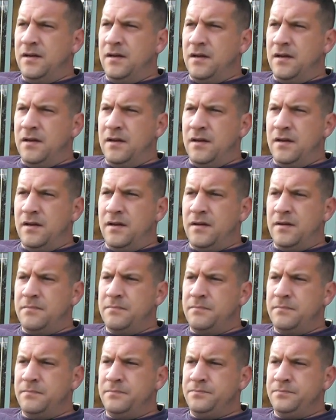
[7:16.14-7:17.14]

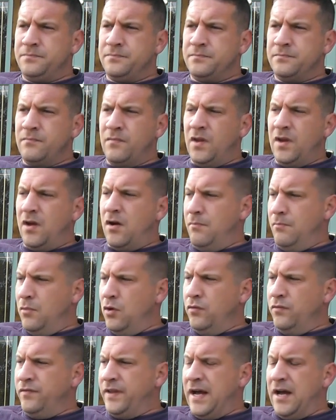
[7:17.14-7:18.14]
I
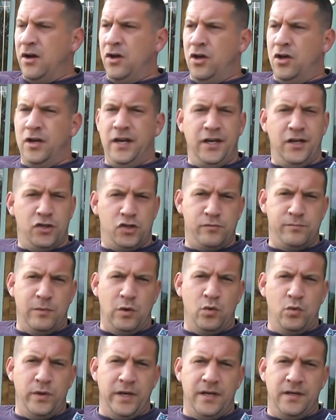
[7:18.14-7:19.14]
moved that early this
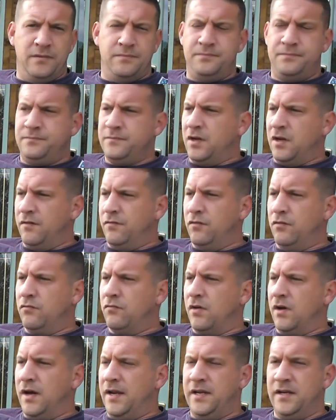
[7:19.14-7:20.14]
morning. I thought,
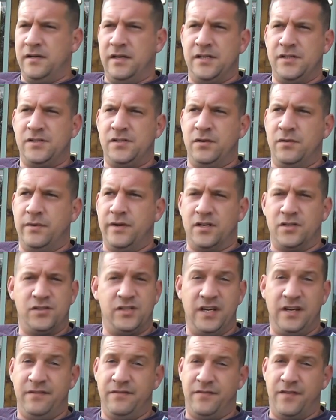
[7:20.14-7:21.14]
right, let's do it. I
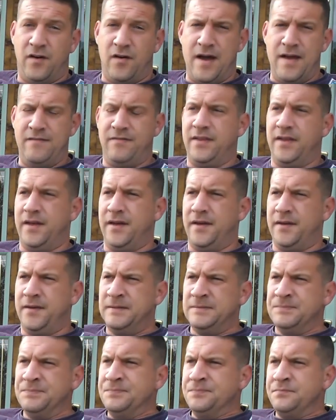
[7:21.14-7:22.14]
see 5 there,
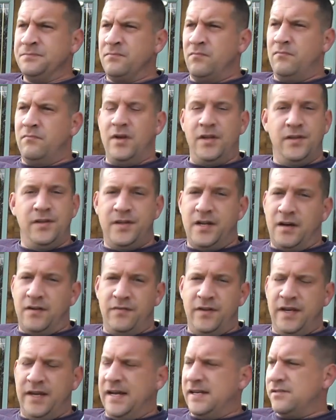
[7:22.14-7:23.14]
but
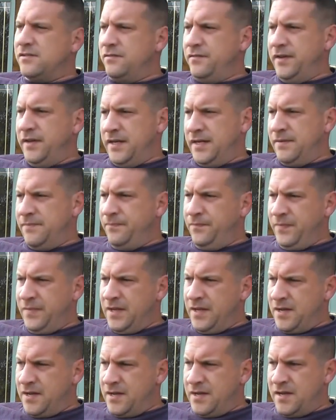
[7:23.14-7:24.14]
nothing as of yet.
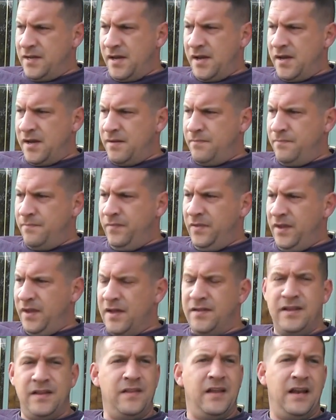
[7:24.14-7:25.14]
And
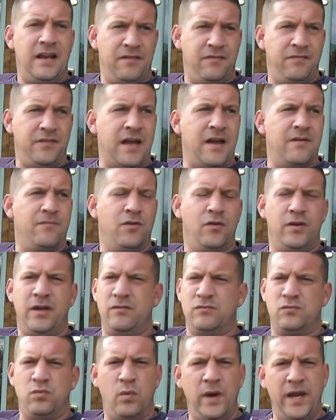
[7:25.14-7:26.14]
then the left-hand rod, it
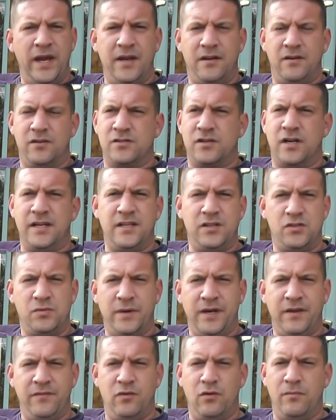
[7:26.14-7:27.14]
was weird because I had the
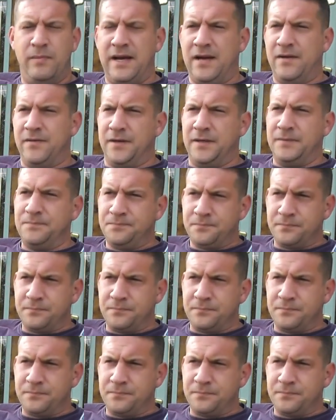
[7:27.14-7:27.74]
24 pounder,